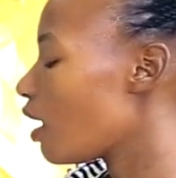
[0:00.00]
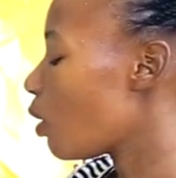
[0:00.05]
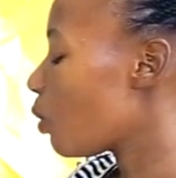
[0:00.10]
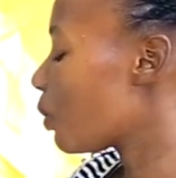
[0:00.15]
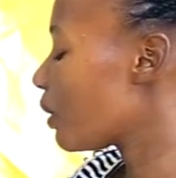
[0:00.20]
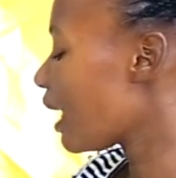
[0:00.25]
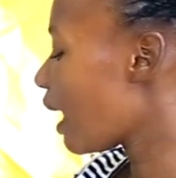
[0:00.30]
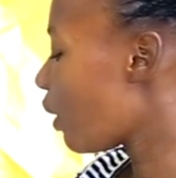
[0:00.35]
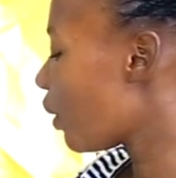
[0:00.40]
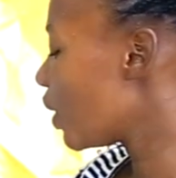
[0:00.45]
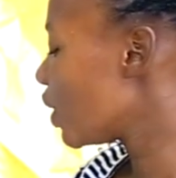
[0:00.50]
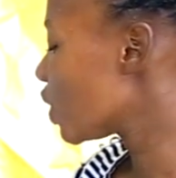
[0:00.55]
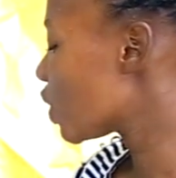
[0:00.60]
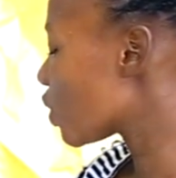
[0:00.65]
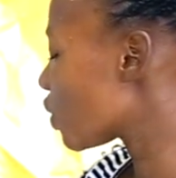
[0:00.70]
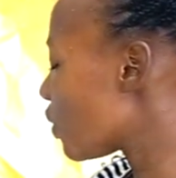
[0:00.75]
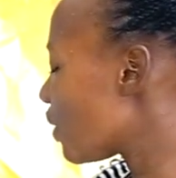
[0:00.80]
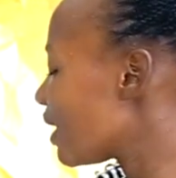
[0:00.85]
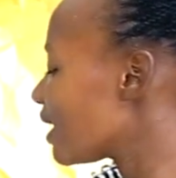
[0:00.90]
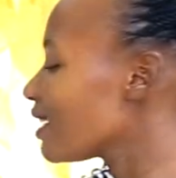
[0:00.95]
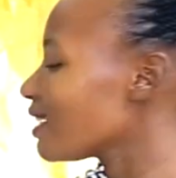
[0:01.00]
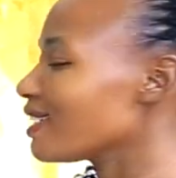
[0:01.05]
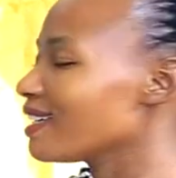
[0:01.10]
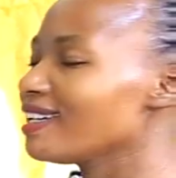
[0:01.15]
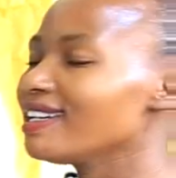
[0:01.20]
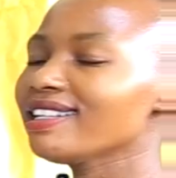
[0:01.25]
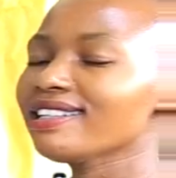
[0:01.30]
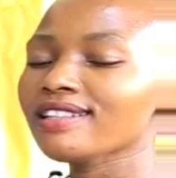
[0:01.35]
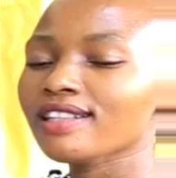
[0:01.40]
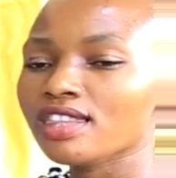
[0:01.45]
We are going to ring
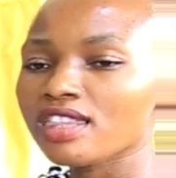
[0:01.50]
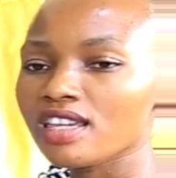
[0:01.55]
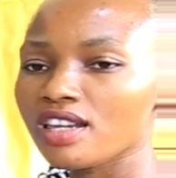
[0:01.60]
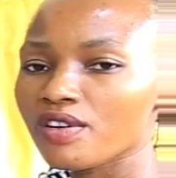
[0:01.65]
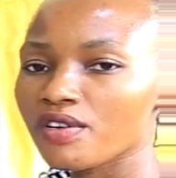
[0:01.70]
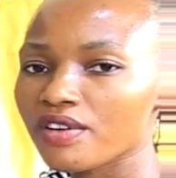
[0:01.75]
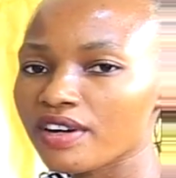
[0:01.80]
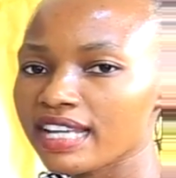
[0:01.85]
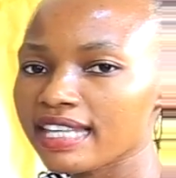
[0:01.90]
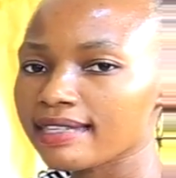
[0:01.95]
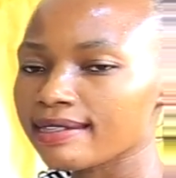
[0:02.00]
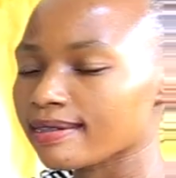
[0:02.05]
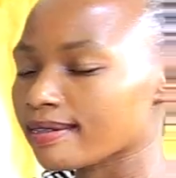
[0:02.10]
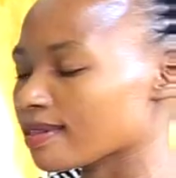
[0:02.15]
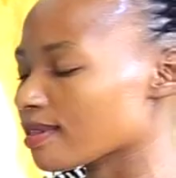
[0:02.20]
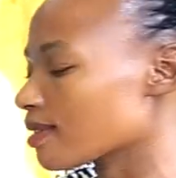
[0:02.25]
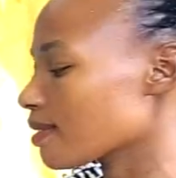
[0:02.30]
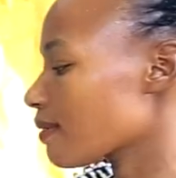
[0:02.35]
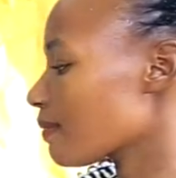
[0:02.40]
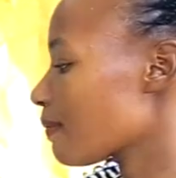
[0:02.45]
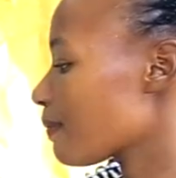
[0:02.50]
in 3's.